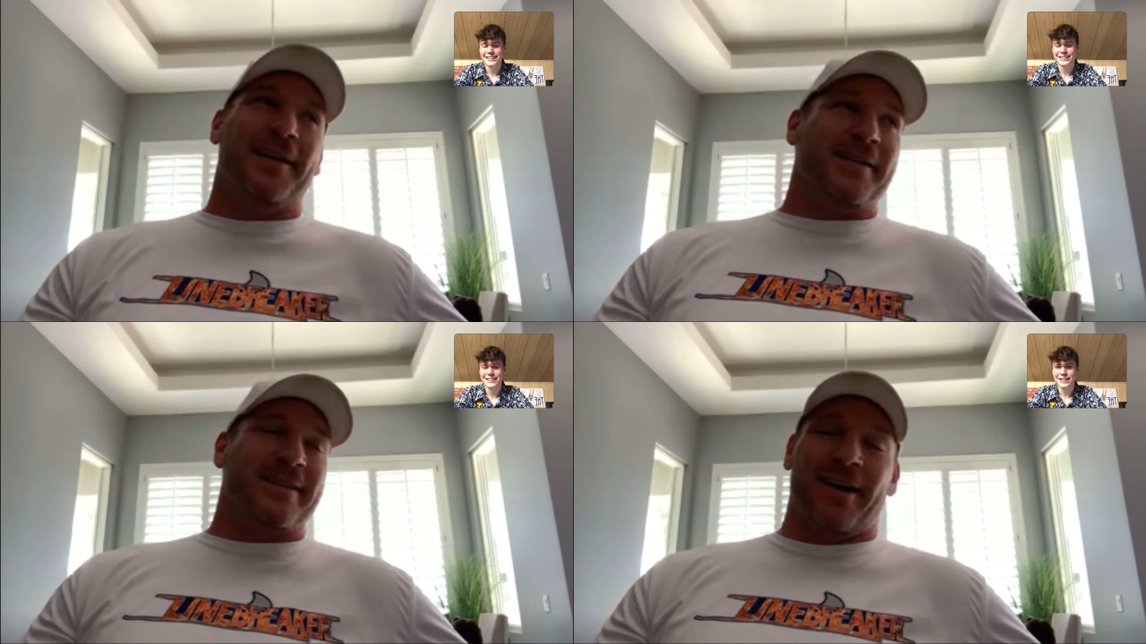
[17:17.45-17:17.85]

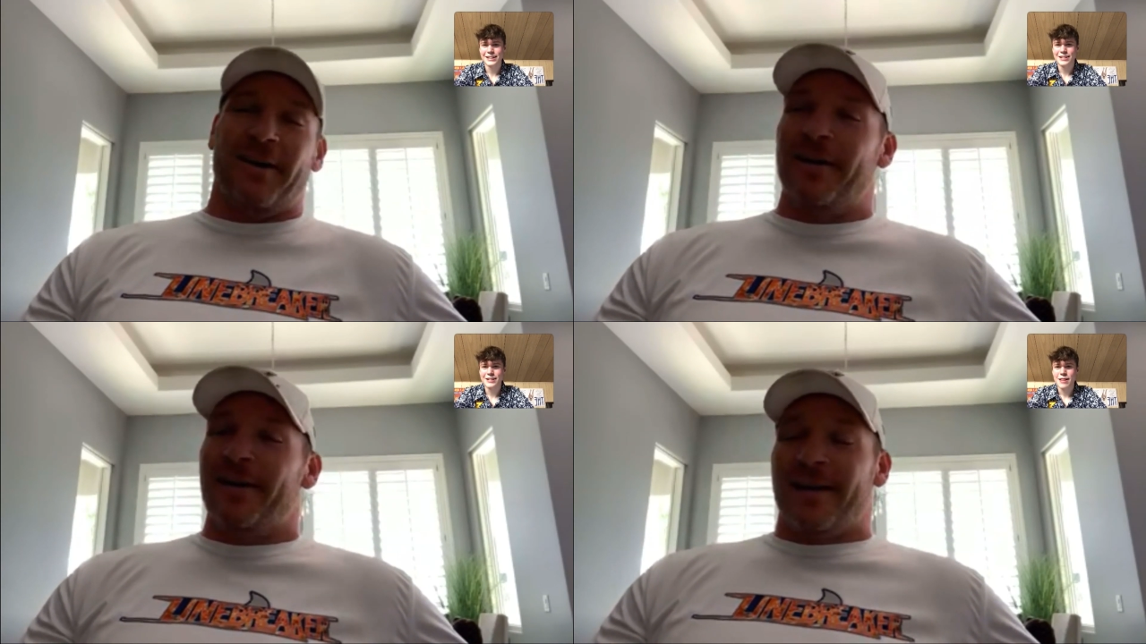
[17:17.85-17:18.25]

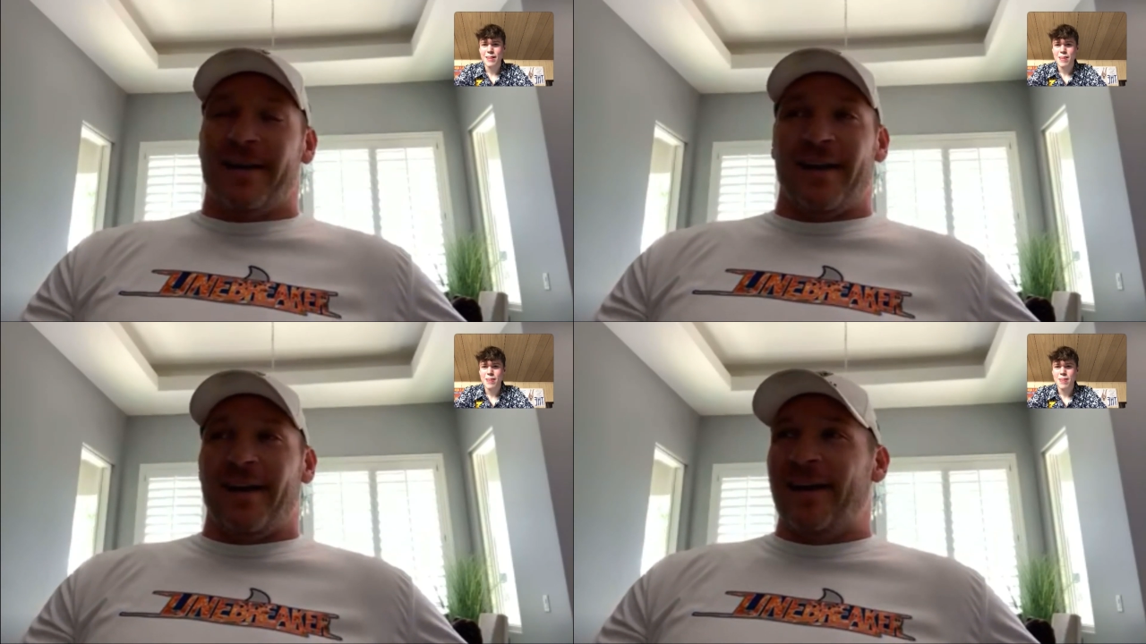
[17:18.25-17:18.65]
So,
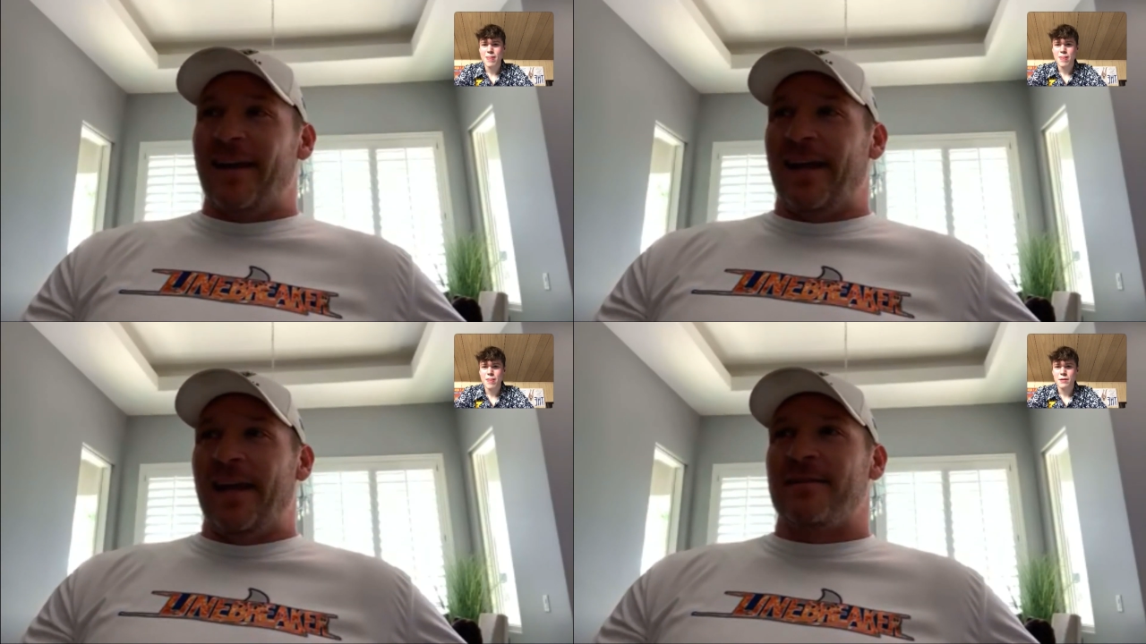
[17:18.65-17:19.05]

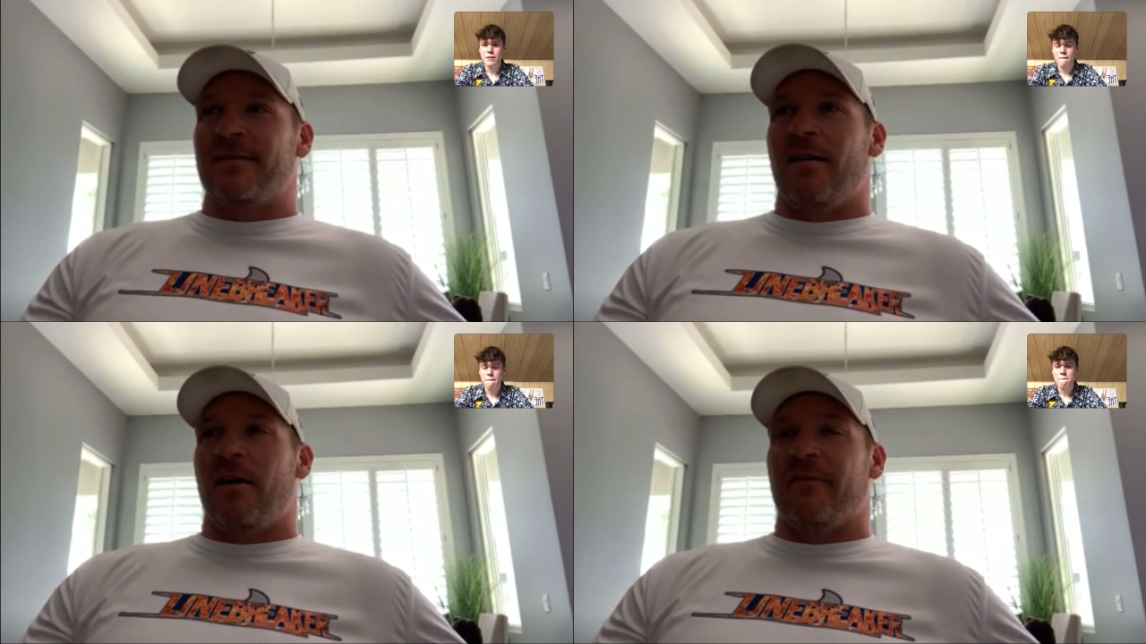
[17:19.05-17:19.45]
he's
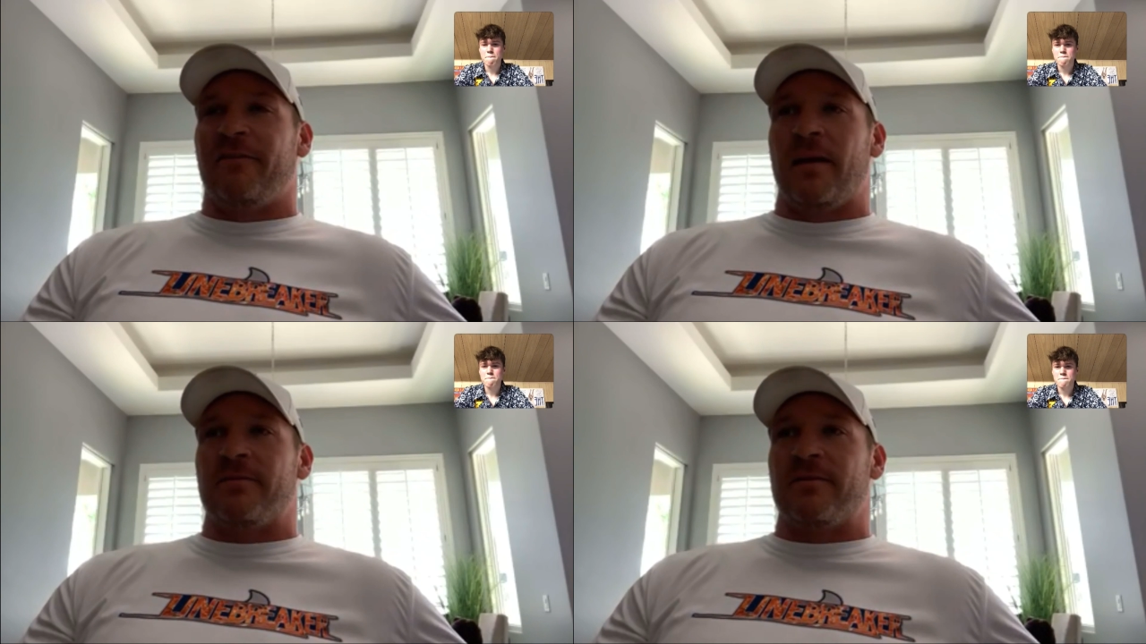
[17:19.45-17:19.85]
in the Hall of
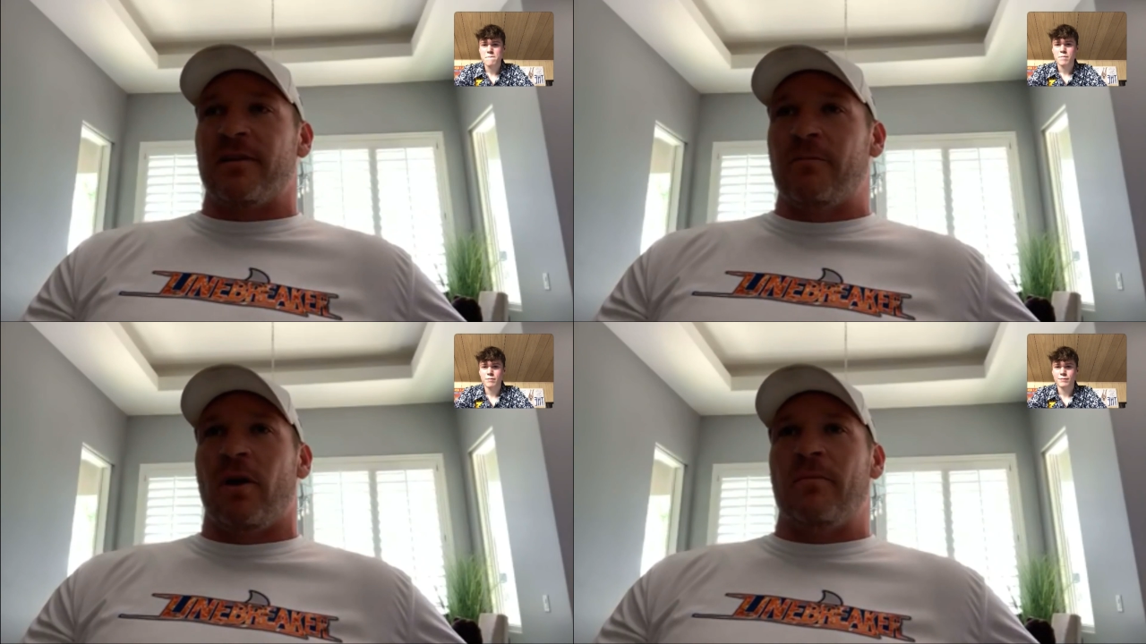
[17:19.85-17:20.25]
Fame,
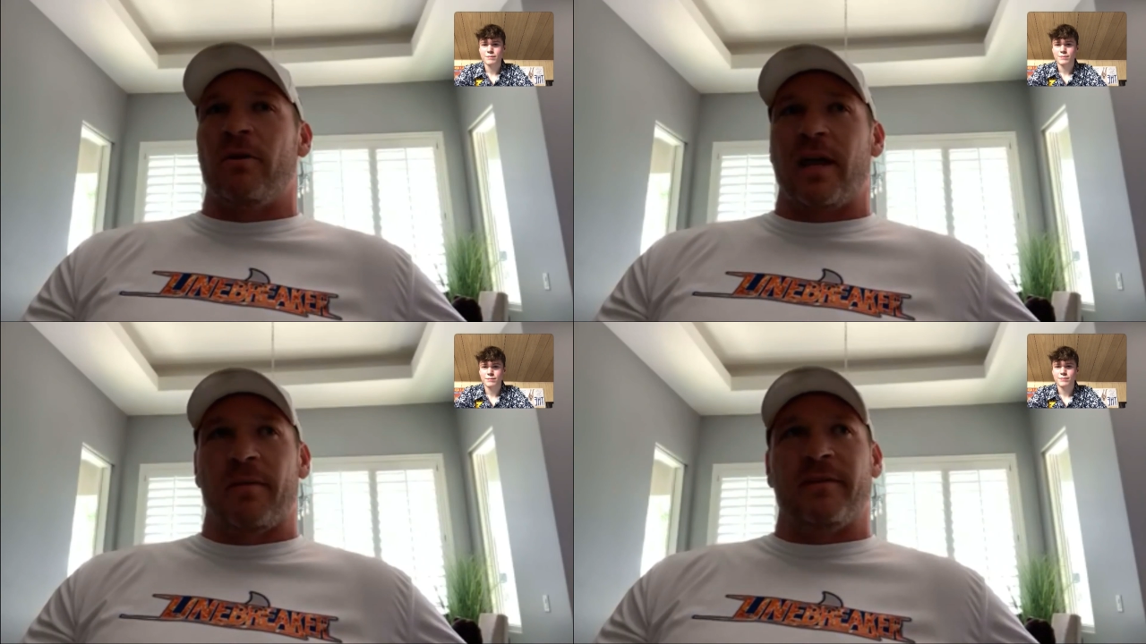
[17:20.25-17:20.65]
so I'm
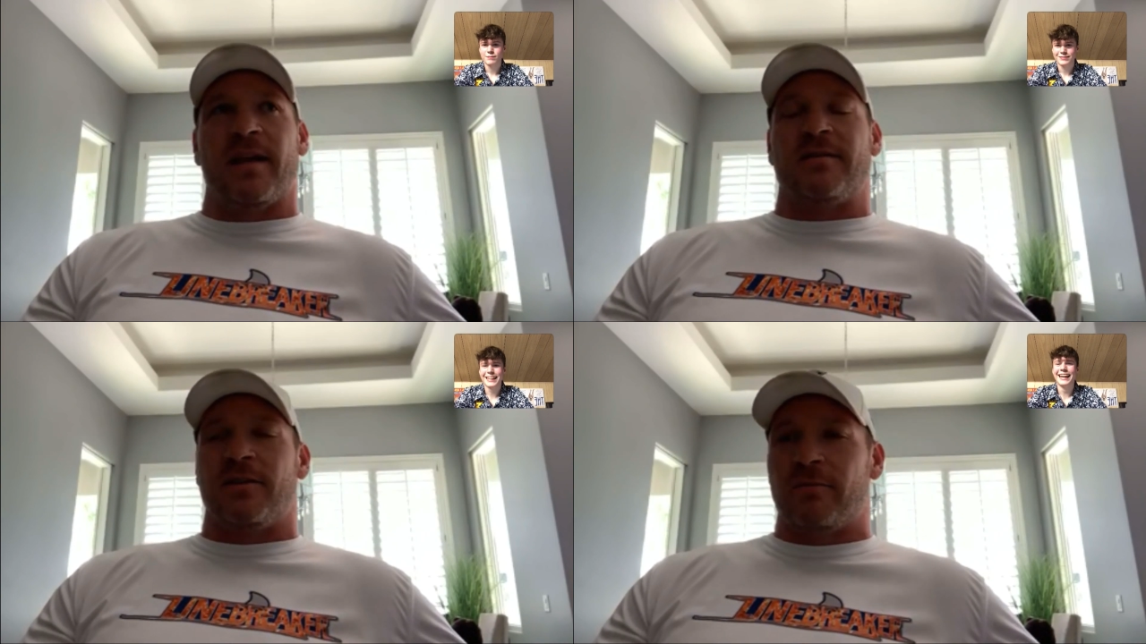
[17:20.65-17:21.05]
okay with
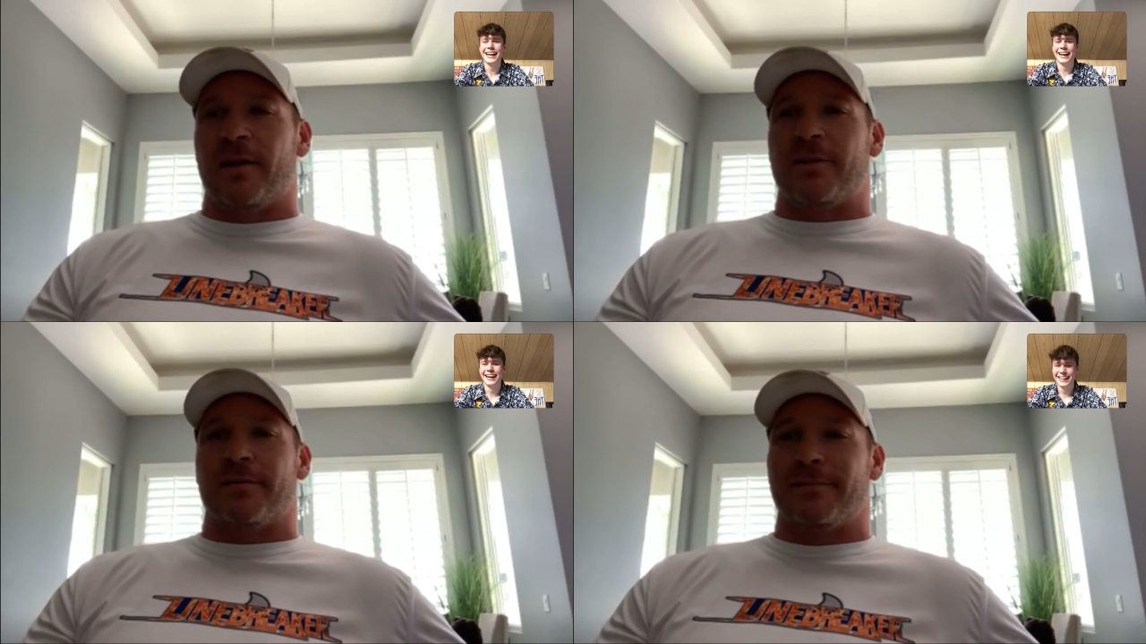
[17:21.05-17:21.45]
that
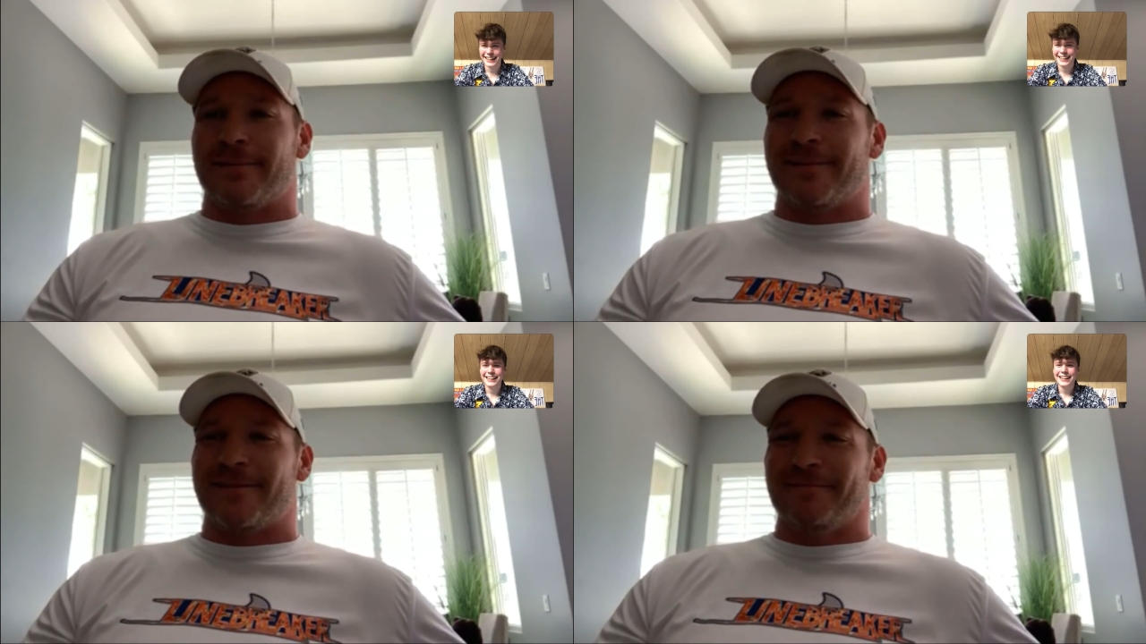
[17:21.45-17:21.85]

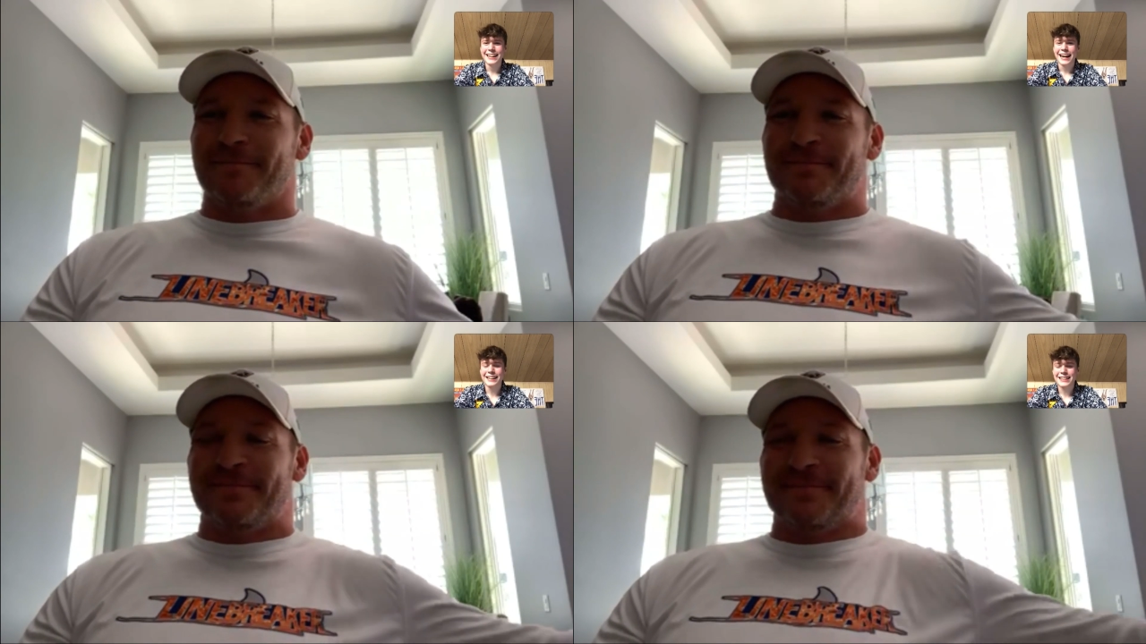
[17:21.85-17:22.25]
situation.